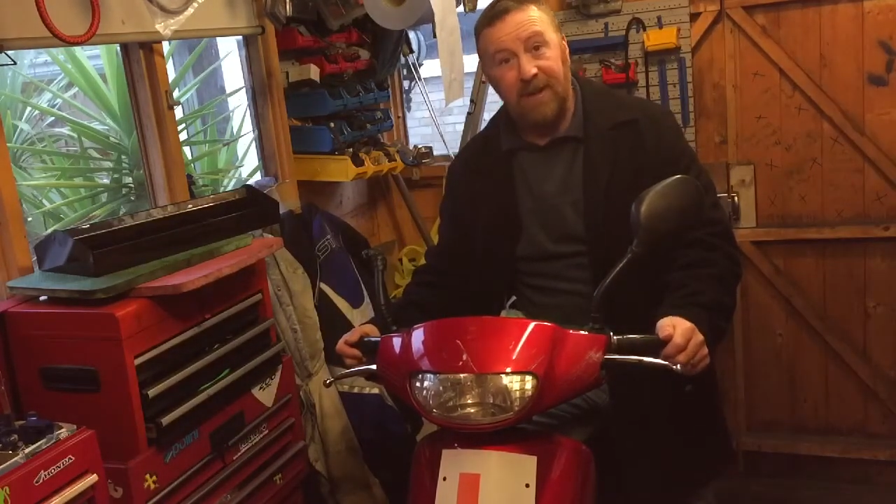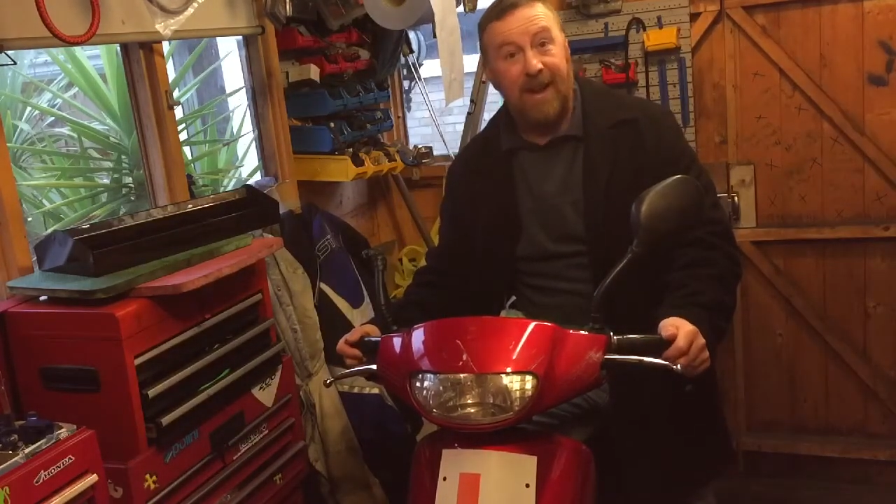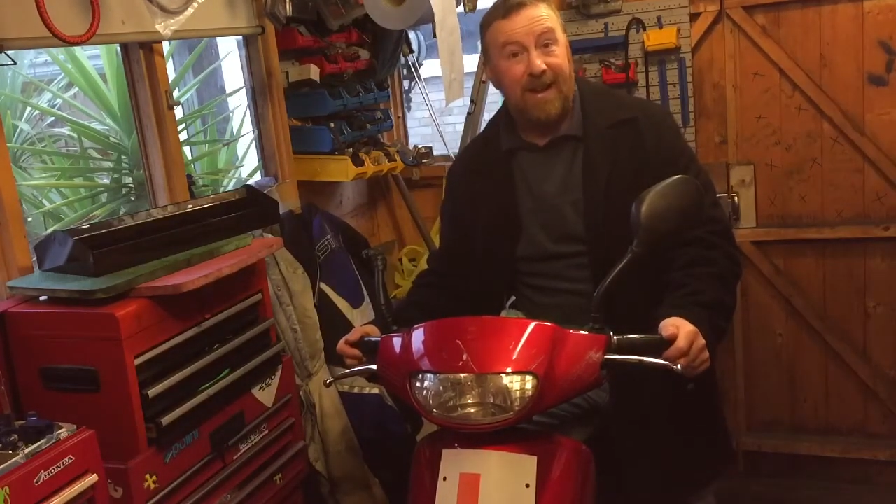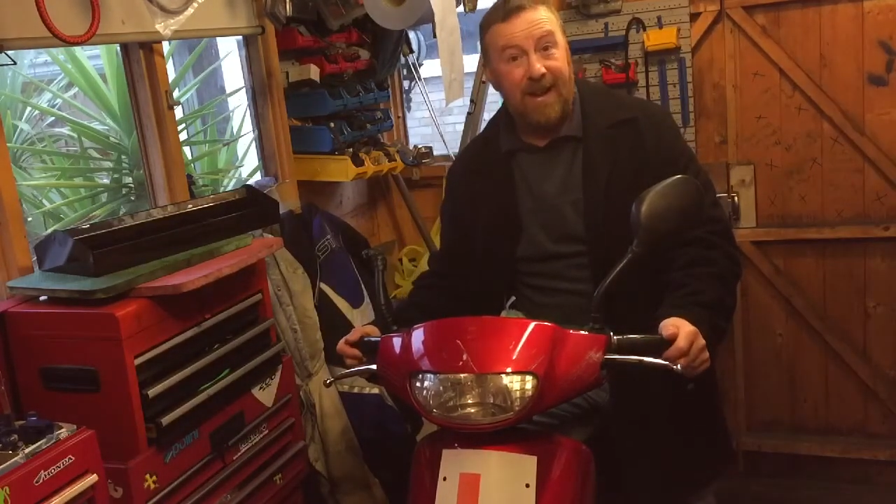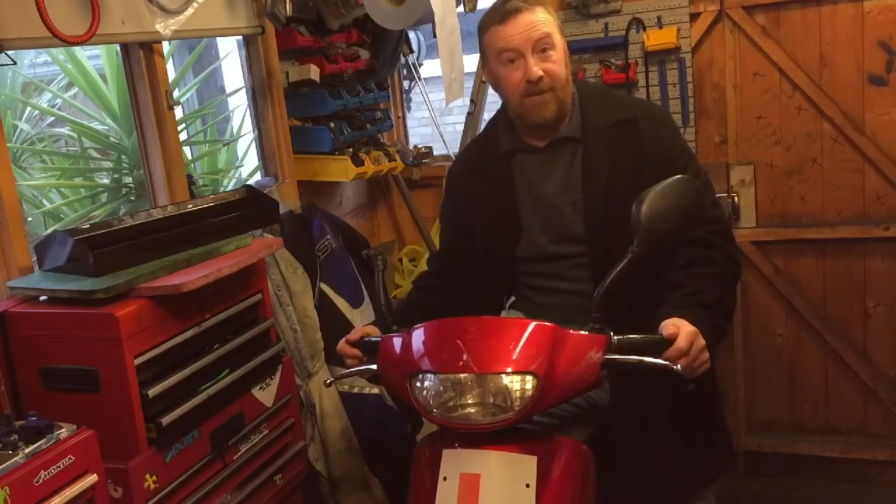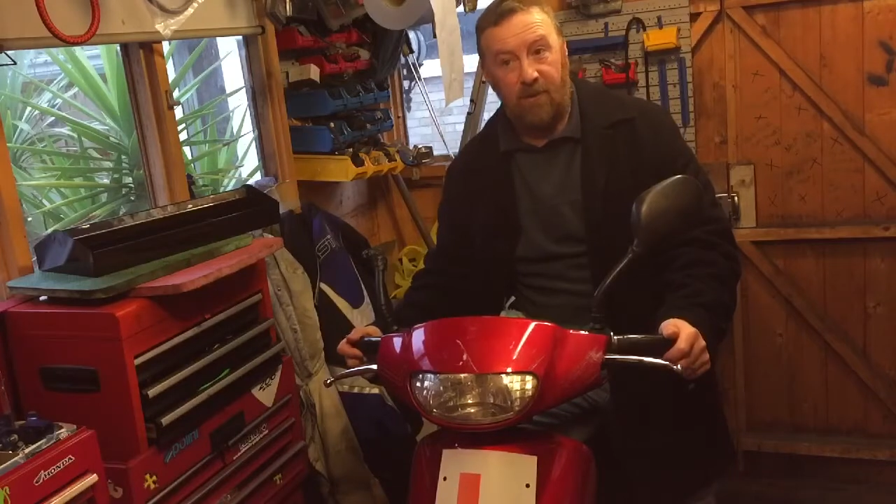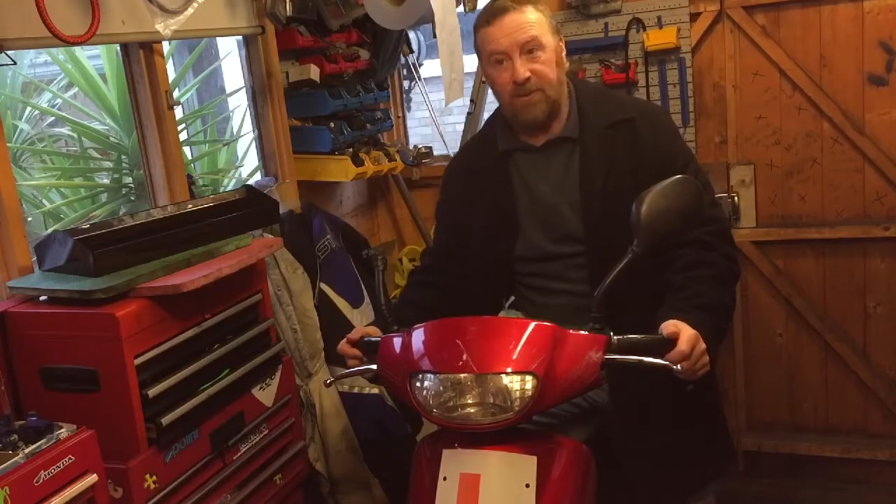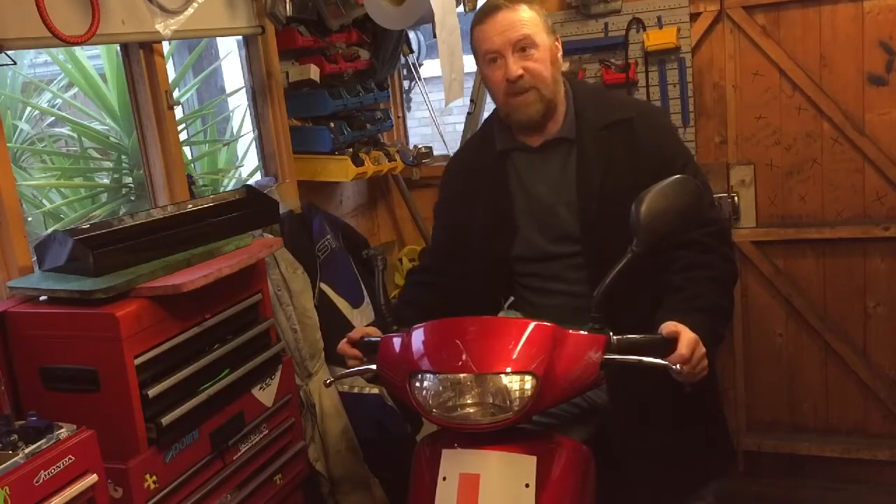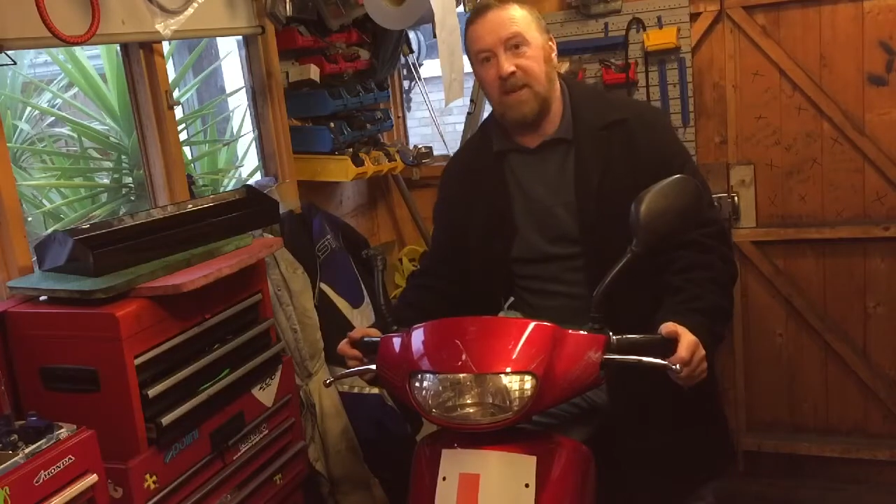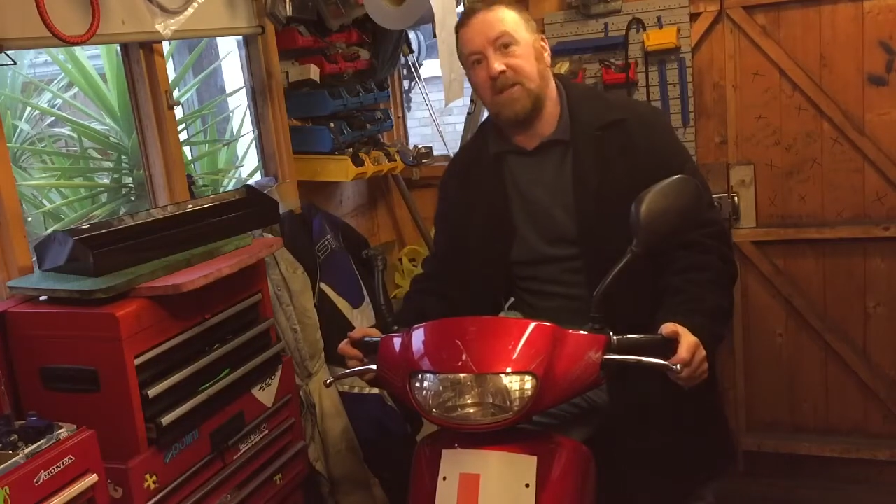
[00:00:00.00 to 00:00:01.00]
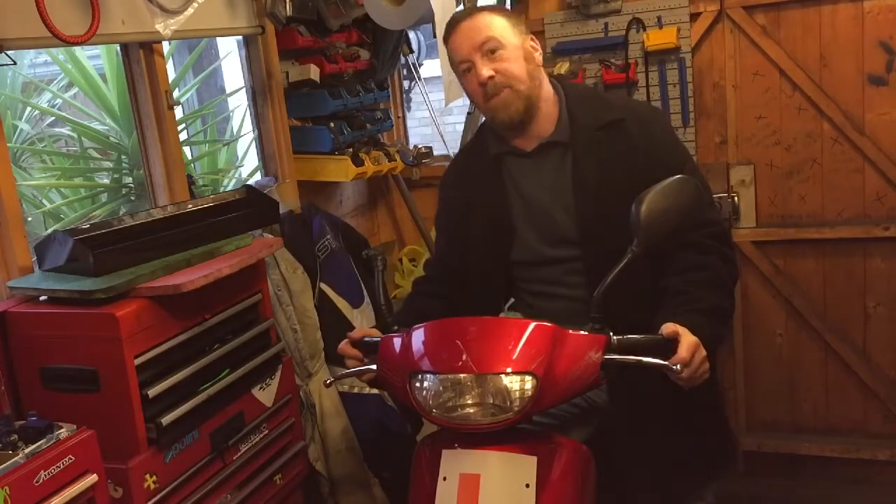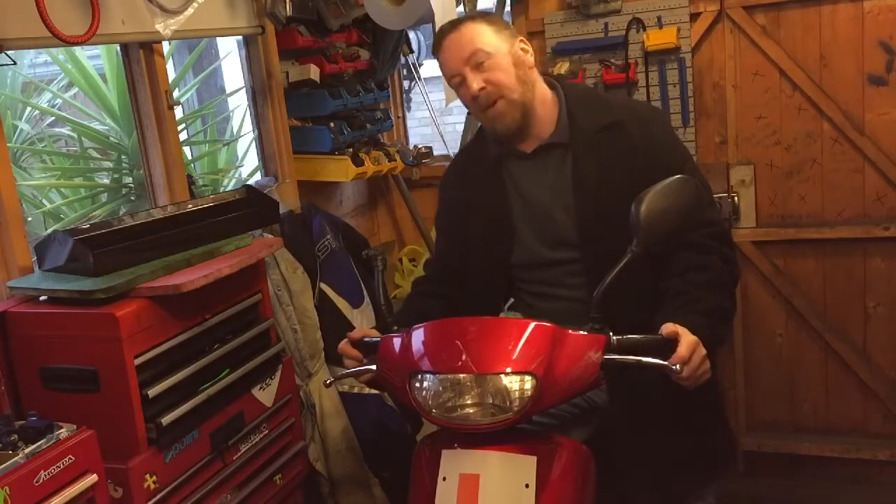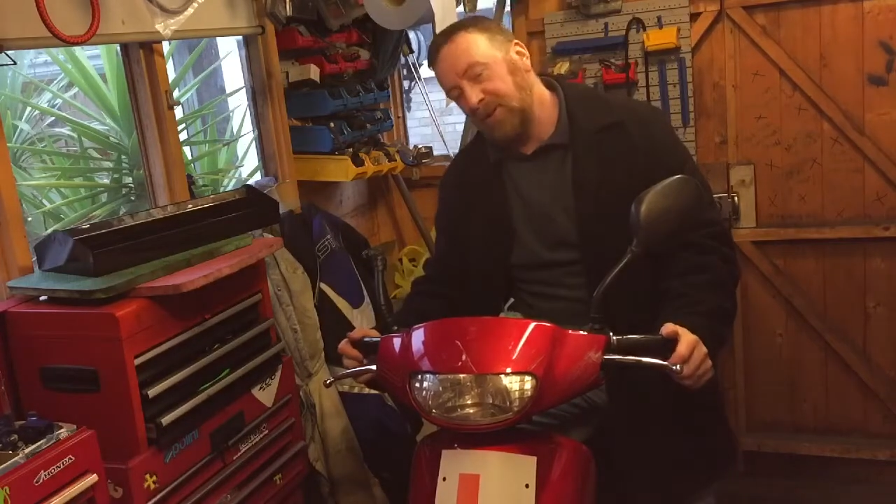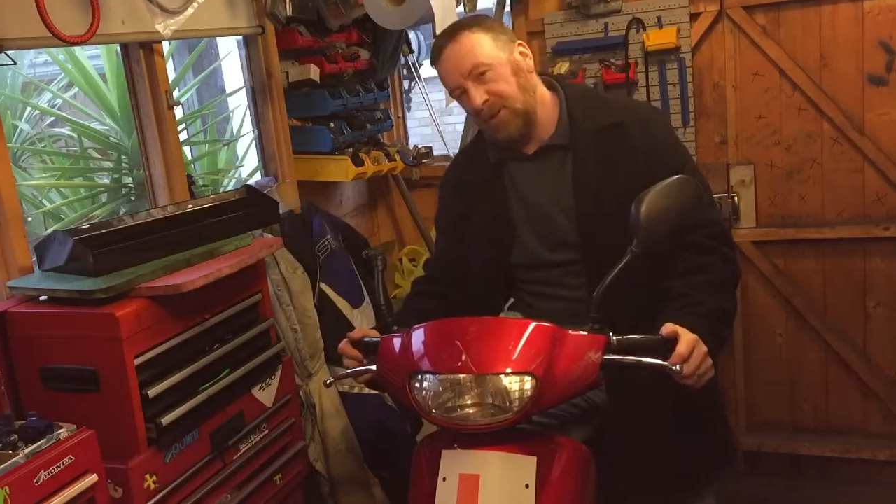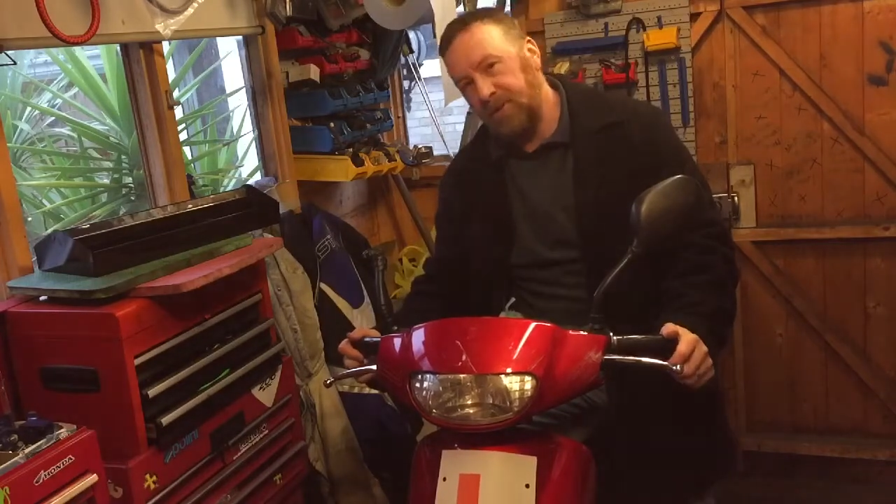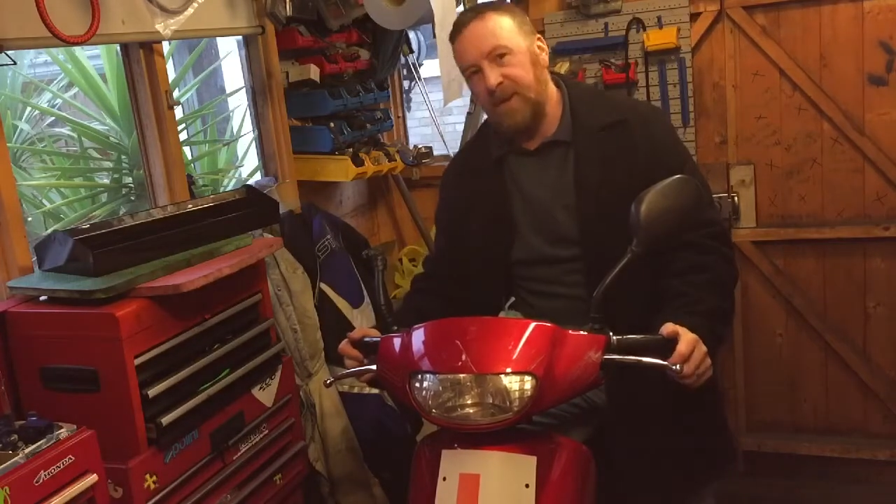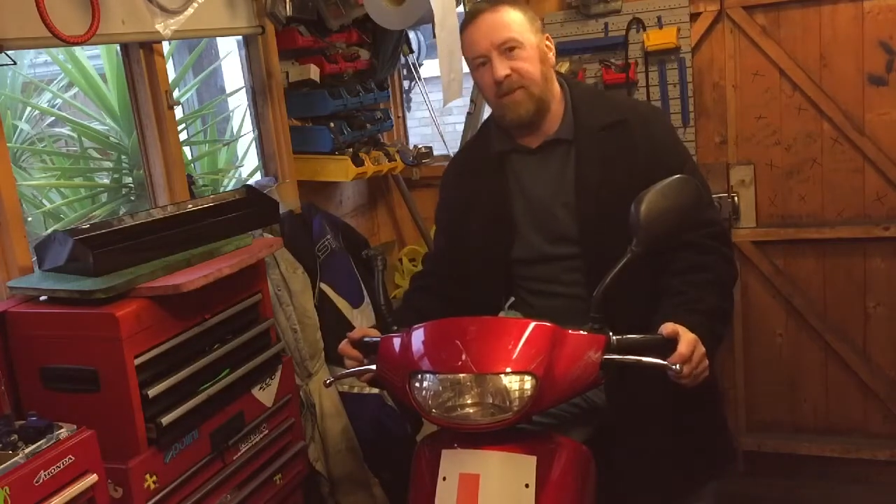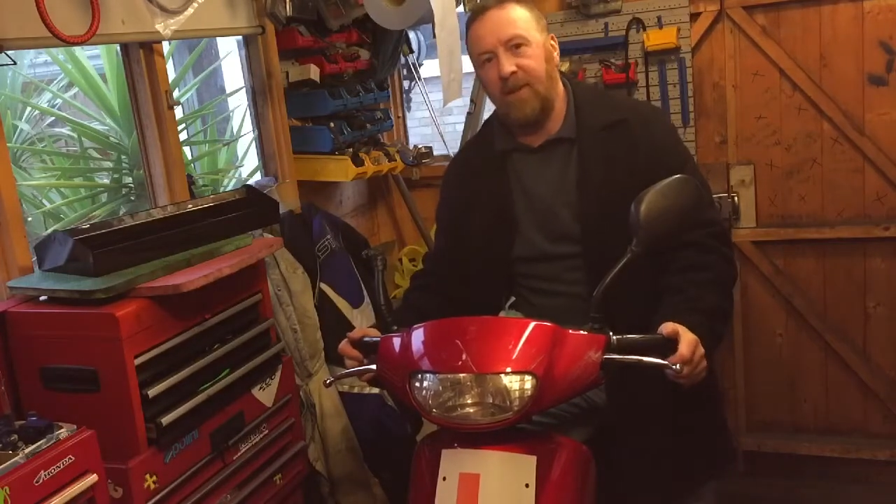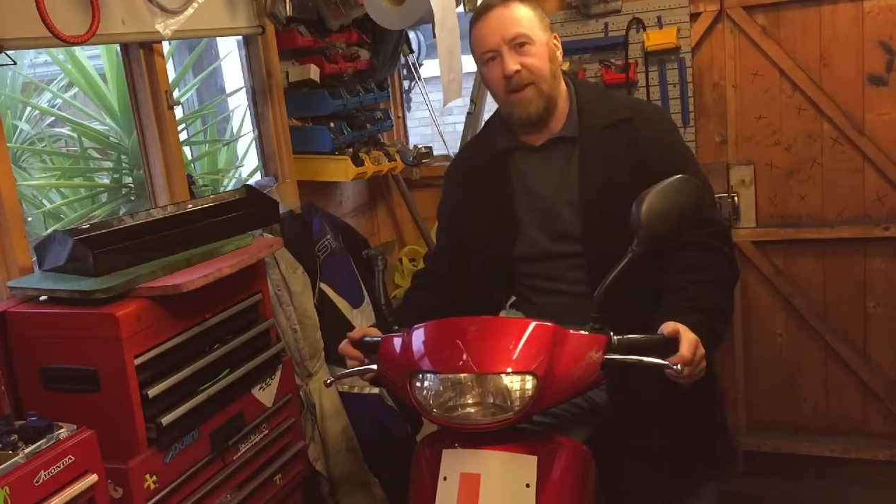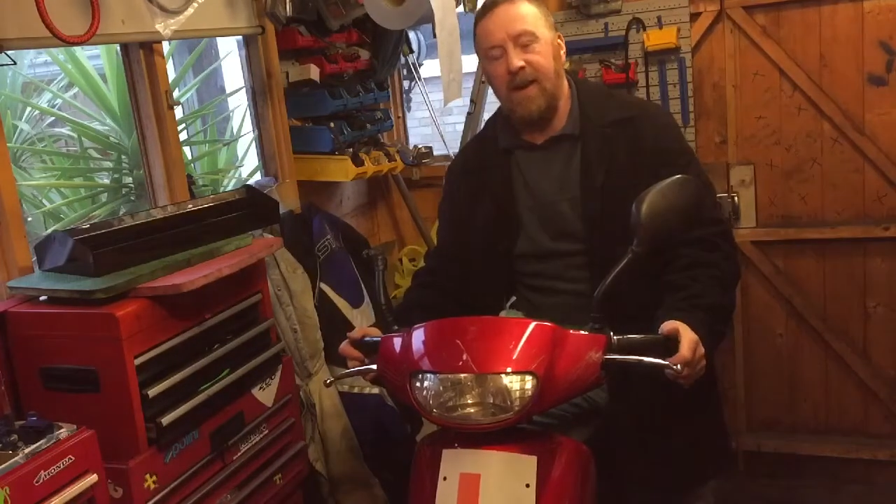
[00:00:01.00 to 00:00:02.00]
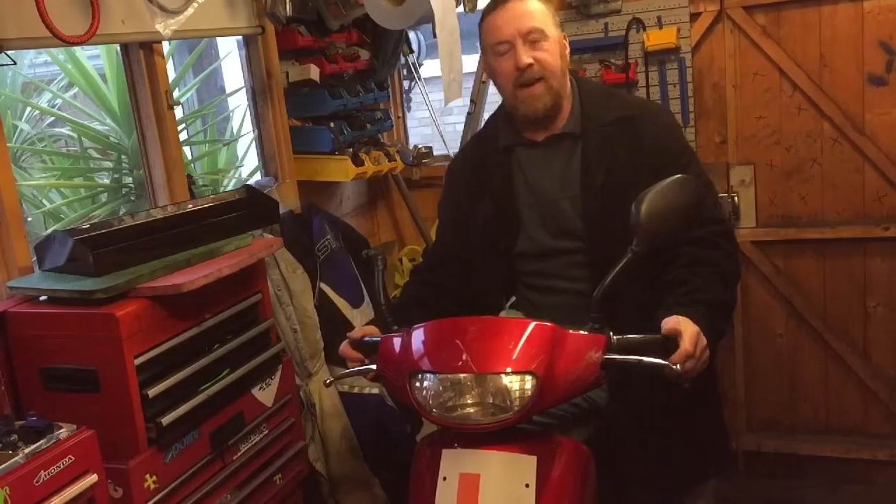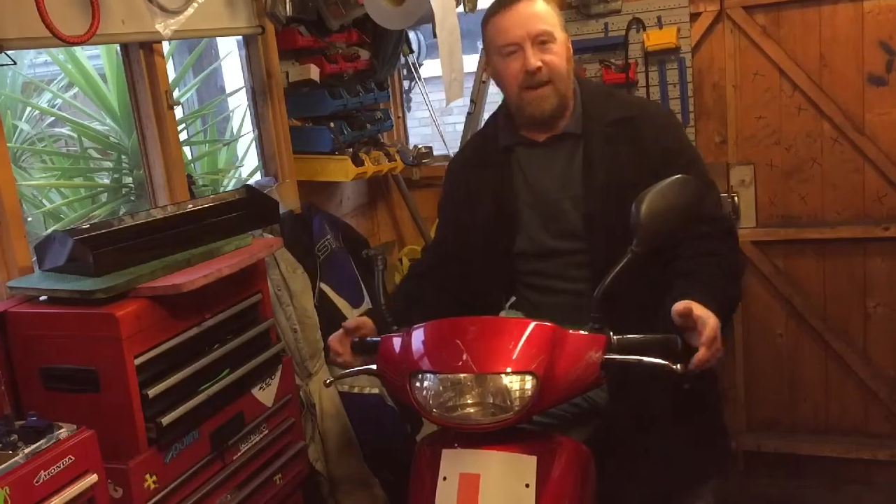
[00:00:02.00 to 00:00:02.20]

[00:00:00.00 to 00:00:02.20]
then get an Aerox, get a Peugeot Speedfighter,